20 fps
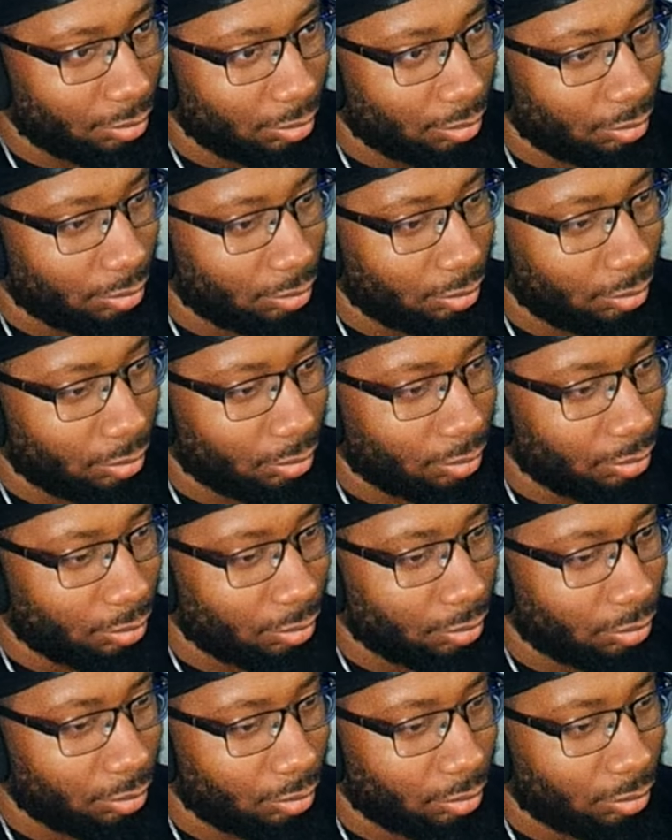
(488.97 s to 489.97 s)

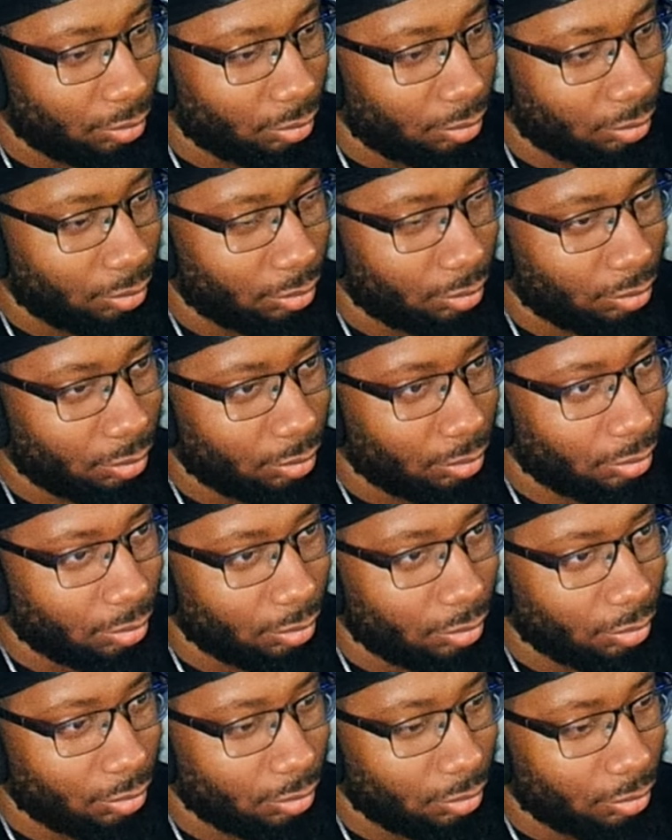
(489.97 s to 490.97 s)

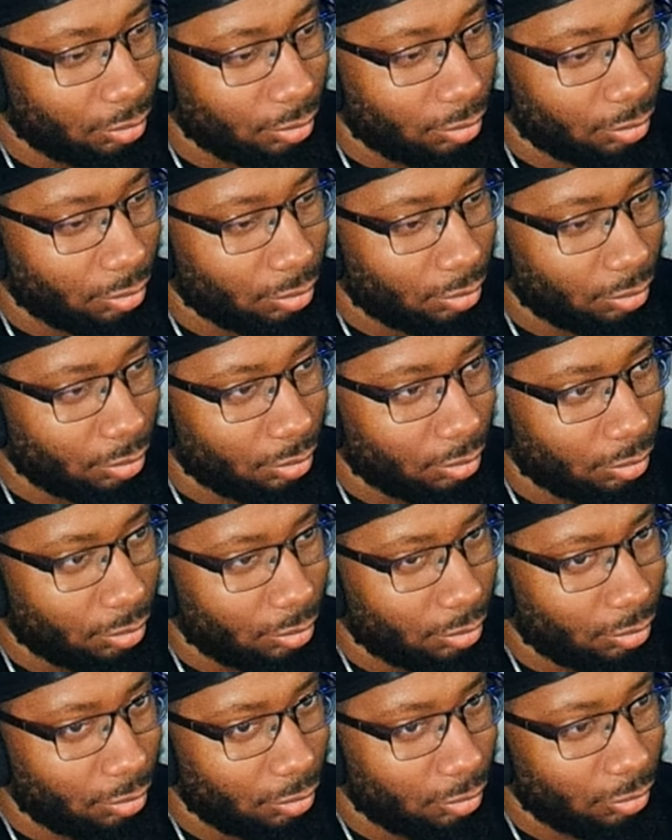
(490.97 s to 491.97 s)

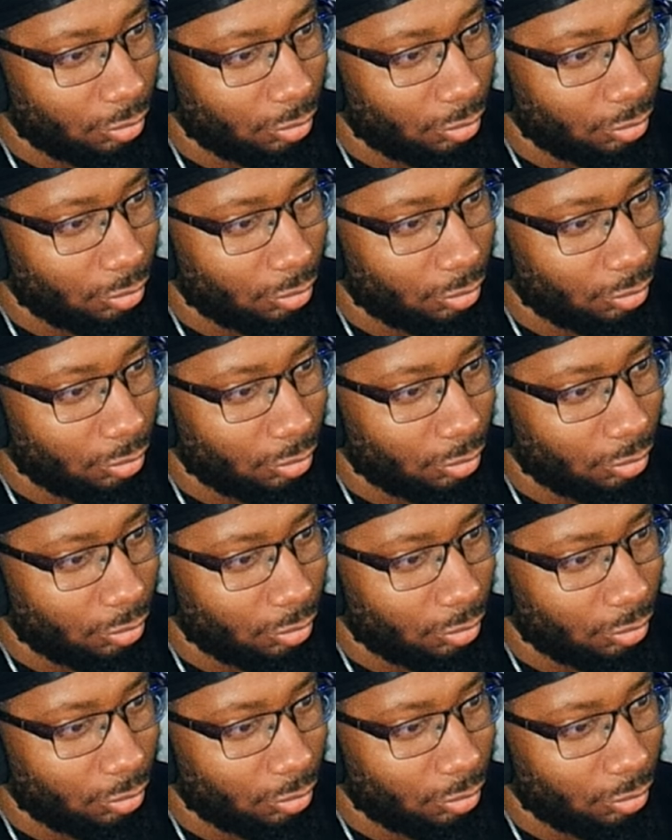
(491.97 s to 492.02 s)
[no speech]